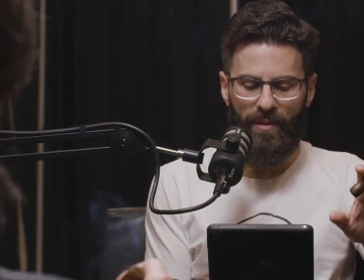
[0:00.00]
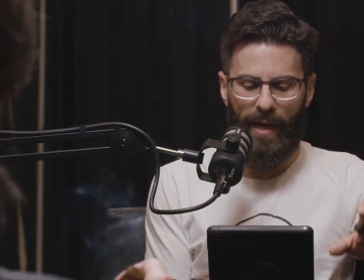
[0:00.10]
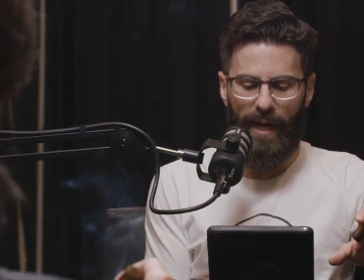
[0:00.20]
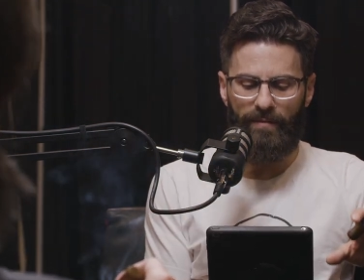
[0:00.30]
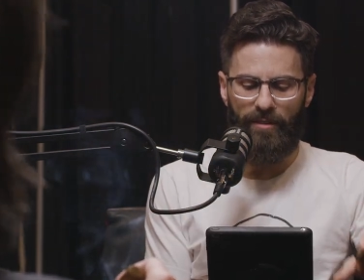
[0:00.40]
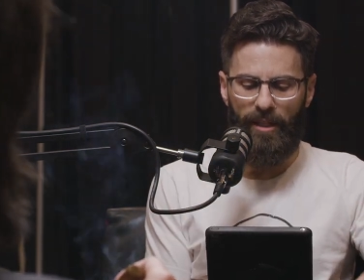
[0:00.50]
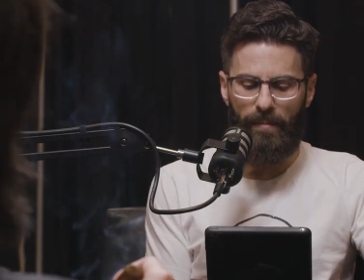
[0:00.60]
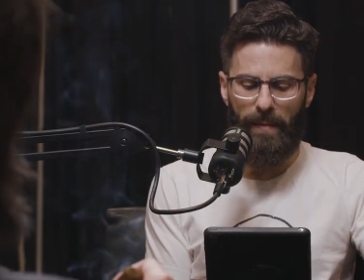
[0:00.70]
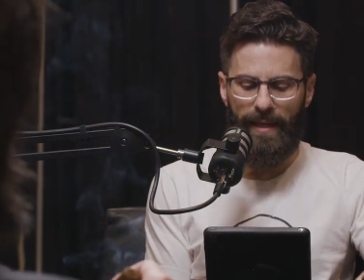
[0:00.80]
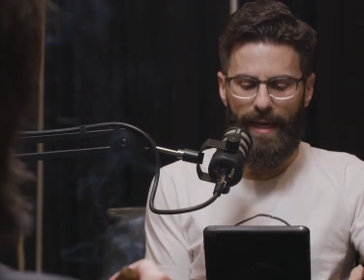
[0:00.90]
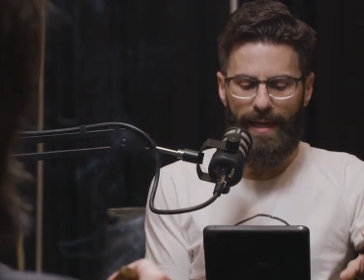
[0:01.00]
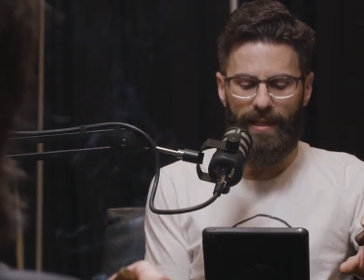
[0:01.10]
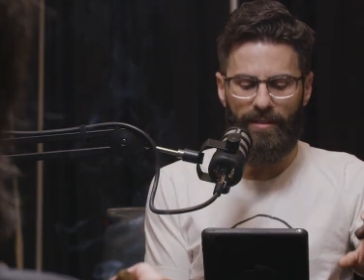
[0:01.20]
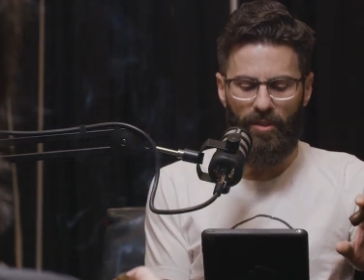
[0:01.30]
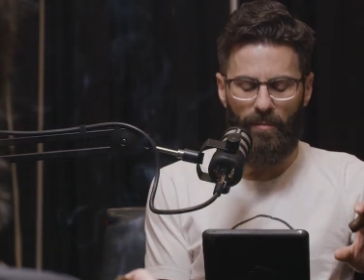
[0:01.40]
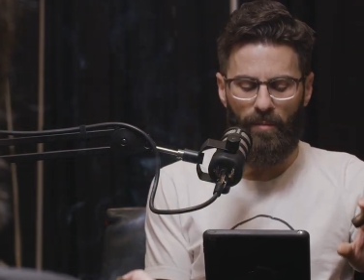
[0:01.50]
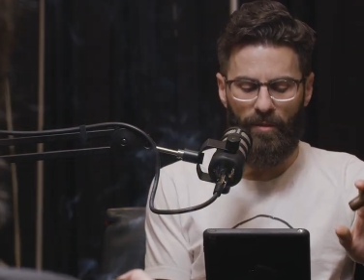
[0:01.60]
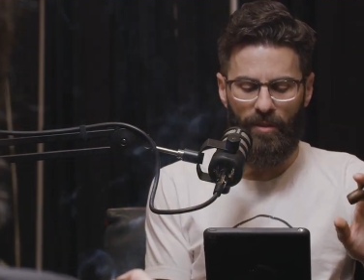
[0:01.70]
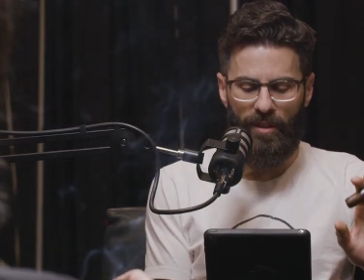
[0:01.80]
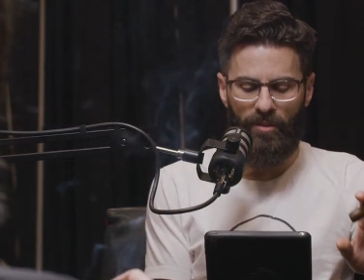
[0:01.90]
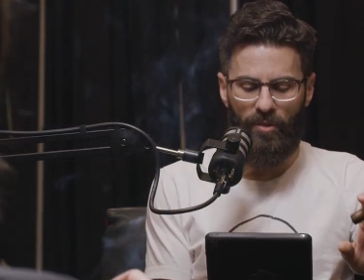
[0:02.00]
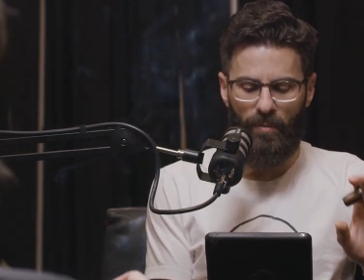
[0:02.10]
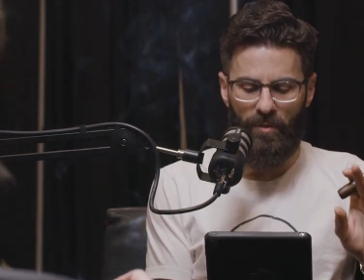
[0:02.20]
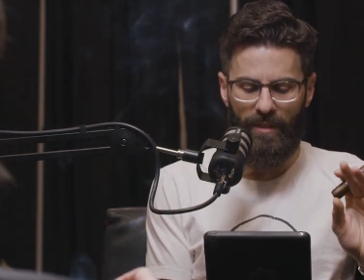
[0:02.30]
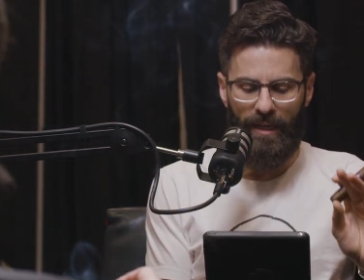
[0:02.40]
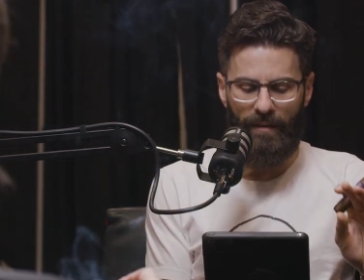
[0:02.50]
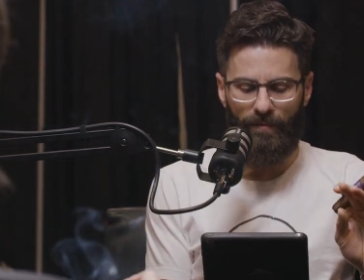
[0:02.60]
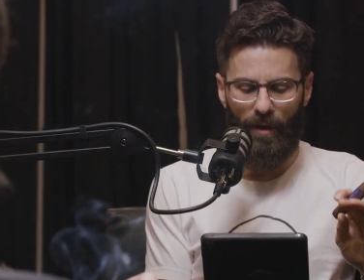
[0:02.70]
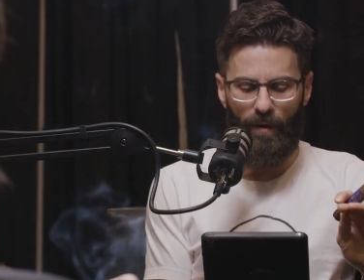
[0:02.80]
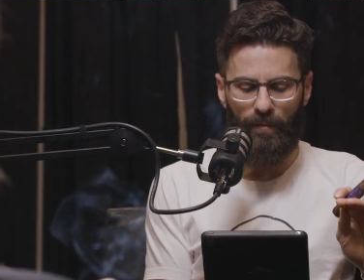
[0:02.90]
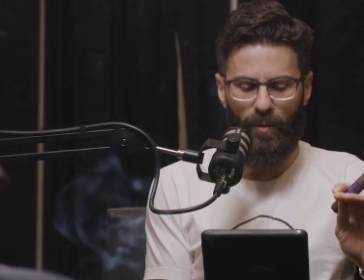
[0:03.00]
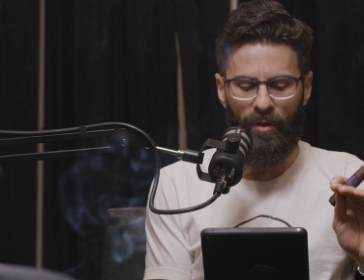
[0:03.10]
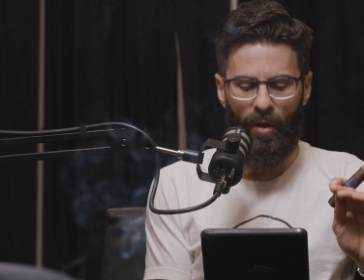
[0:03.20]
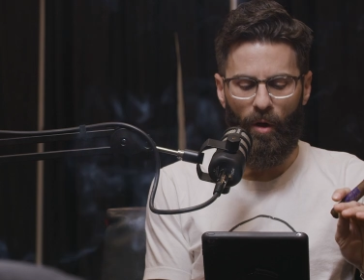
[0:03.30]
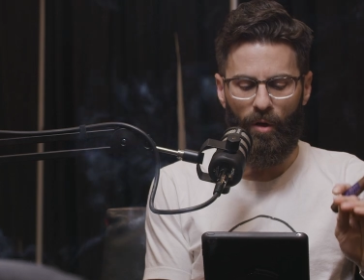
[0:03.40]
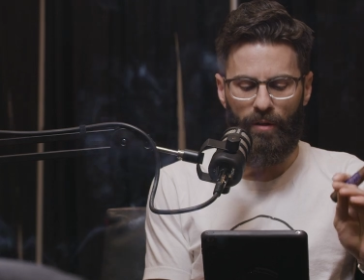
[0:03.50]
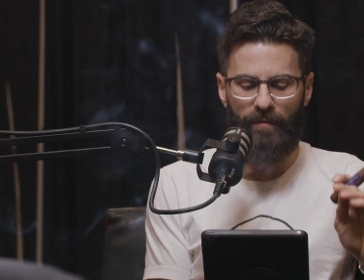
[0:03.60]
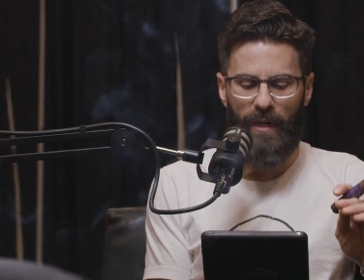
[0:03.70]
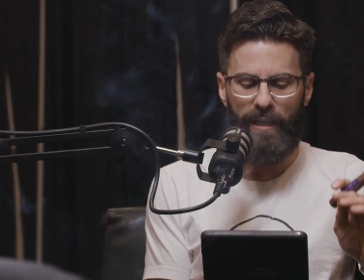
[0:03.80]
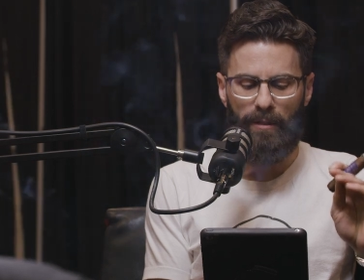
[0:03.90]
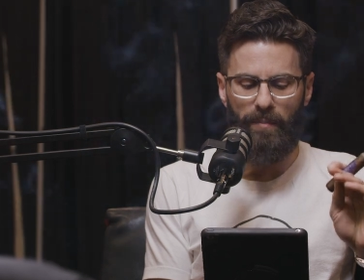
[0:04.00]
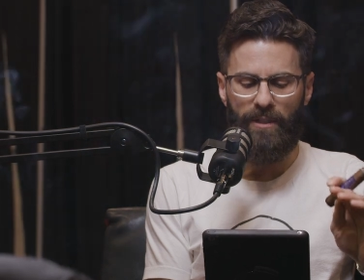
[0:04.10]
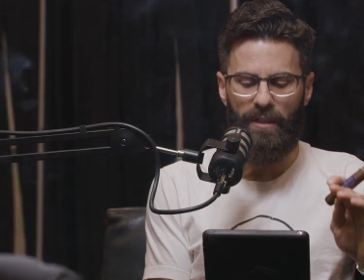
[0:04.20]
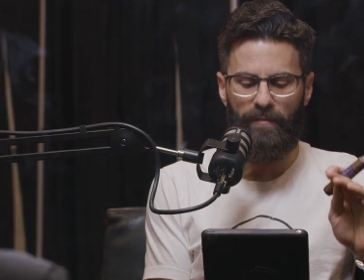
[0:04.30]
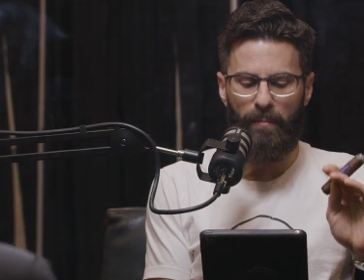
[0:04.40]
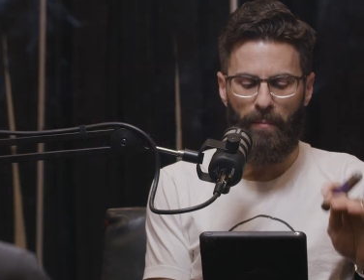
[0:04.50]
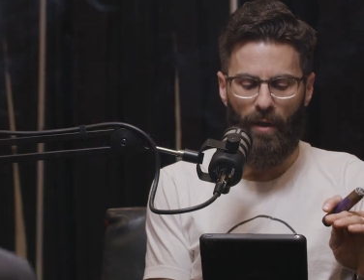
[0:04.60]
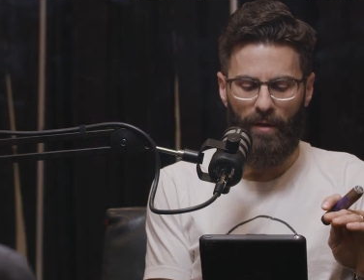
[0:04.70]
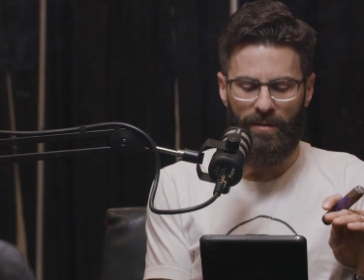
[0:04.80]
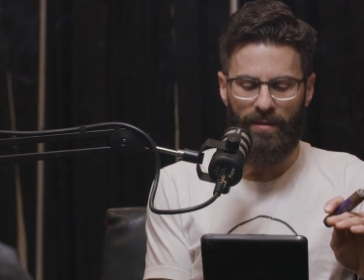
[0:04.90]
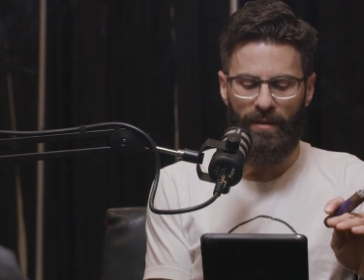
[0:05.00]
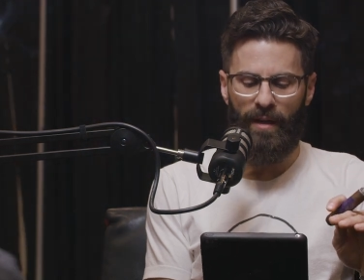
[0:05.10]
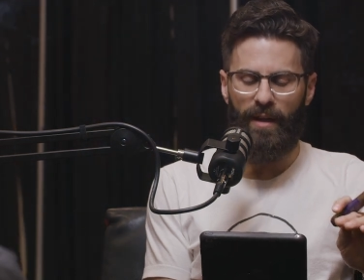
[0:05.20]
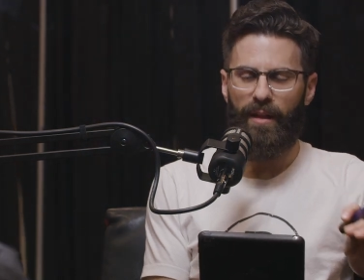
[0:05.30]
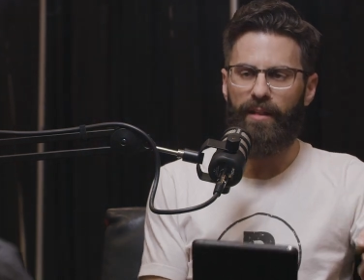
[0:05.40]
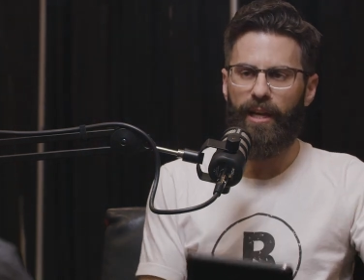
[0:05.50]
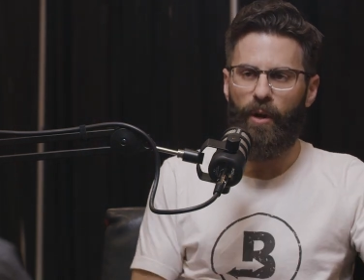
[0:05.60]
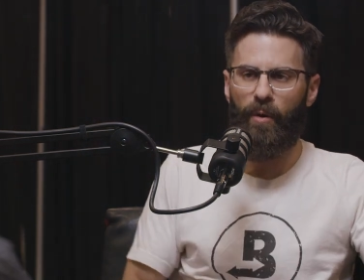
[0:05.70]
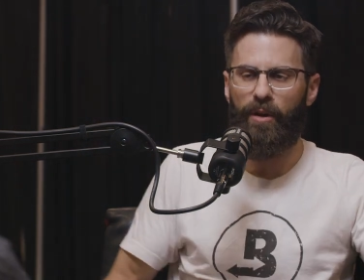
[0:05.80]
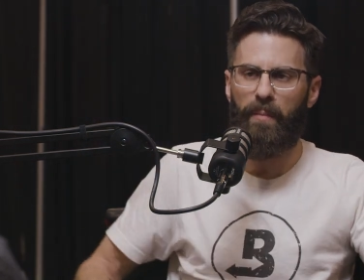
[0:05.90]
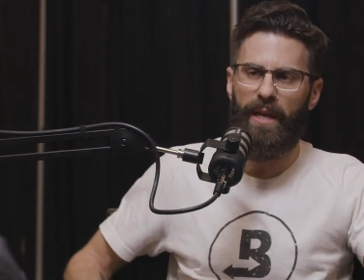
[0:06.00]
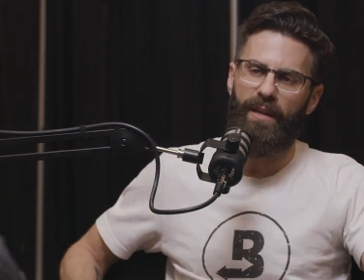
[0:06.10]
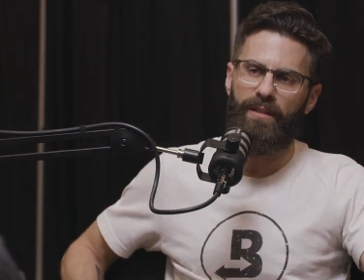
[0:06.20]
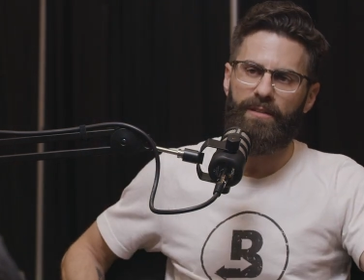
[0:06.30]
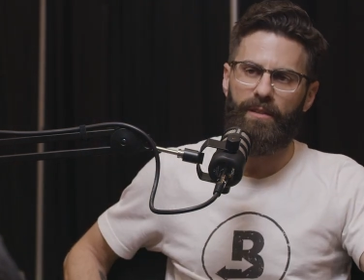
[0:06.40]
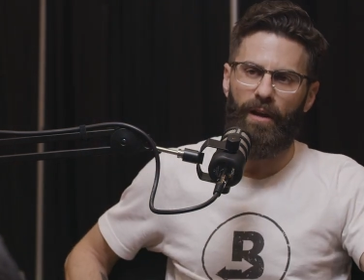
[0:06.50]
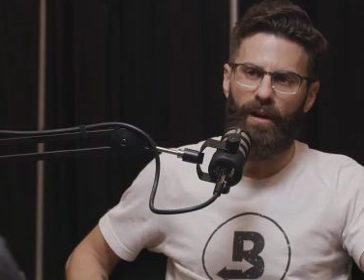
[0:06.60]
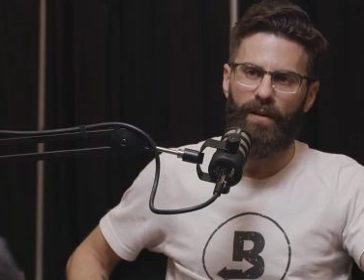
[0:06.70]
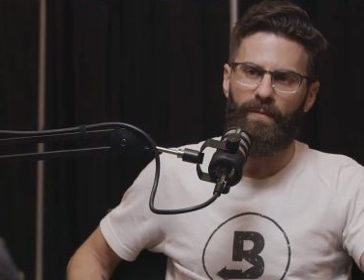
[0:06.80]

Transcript: dive deep and get consumers involved with all the very specific parts that go into making a cigar.